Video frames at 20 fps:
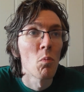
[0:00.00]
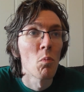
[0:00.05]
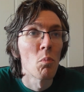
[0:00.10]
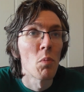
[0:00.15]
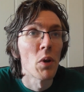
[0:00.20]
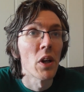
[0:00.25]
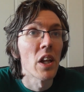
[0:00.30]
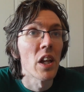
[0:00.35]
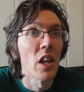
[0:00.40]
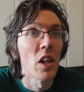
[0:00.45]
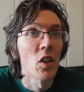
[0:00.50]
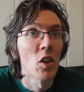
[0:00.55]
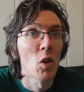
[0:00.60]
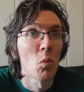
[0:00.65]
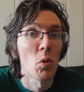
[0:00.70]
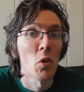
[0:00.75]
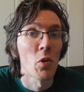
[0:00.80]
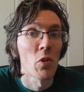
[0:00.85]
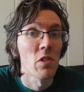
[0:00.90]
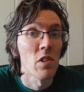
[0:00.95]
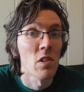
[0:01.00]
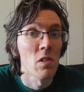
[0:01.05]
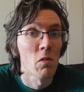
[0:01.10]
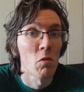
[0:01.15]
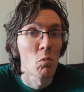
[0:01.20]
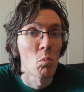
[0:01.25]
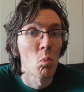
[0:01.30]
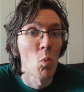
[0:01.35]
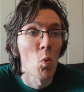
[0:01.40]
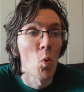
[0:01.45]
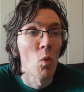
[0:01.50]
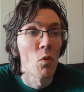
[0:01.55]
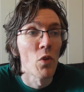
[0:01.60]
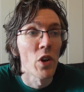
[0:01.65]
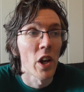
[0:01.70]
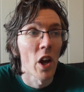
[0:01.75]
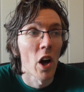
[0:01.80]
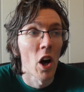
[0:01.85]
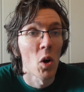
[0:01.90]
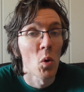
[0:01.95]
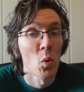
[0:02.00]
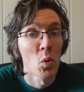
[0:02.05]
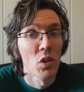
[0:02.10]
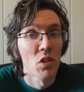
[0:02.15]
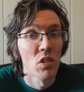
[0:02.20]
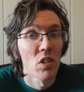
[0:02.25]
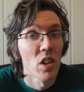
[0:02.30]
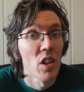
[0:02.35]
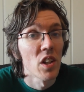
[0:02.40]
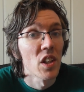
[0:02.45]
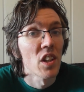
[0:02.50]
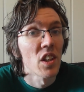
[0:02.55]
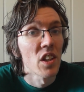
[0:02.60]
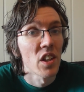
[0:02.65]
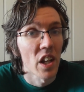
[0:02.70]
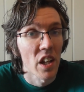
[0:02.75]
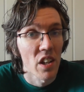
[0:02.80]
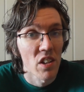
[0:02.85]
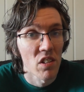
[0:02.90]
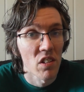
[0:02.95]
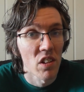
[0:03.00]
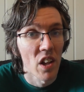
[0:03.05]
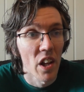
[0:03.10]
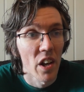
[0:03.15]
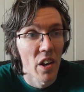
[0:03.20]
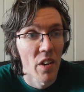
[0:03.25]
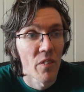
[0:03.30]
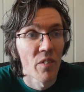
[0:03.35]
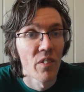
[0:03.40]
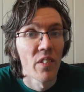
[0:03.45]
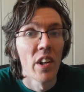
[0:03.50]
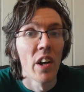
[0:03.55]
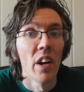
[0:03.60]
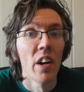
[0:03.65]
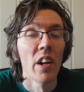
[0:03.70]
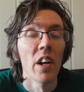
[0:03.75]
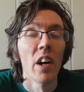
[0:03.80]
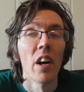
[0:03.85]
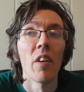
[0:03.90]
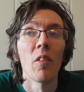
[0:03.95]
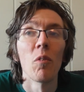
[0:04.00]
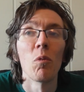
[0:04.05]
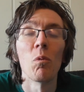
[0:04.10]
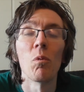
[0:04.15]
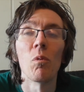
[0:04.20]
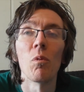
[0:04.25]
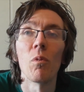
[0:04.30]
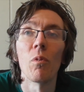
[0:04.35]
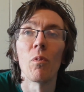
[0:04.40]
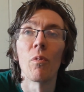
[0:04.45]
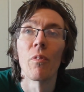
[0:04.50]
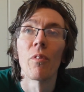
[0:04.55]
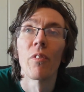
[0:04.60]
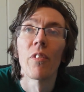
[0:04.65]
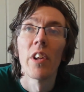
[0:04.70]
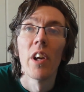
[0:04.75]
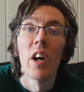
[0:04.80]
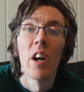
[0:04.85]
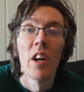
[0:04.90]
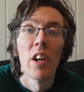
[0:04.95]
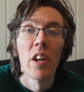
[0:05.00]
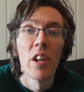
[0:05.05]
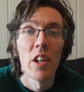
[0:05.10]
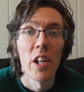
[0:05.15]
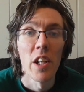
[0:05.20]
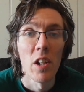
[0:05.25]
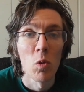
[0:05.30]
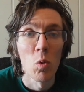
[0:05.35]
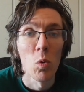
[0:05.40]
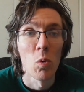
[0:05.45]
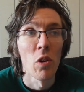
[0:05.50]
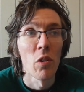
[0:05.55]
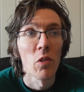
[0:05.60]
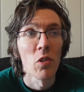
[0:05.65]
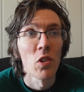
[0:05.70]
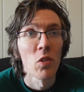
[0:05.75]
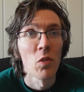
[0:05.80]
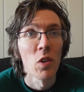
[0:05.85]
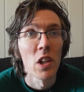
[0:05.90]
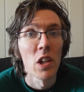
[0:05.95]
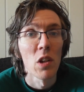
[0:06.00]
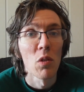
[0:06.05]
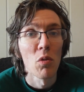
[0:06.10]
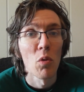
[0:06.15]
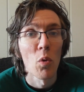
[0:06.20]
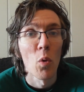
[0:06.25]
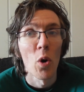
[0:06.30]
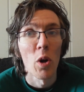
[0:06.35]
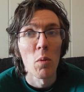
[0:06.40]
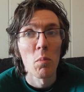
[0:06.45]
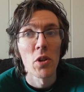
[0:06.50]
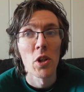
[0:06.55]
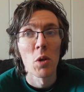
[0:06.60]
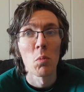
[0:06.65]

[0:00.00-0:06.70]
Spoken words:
begin the process of moving out next year. In 2024, but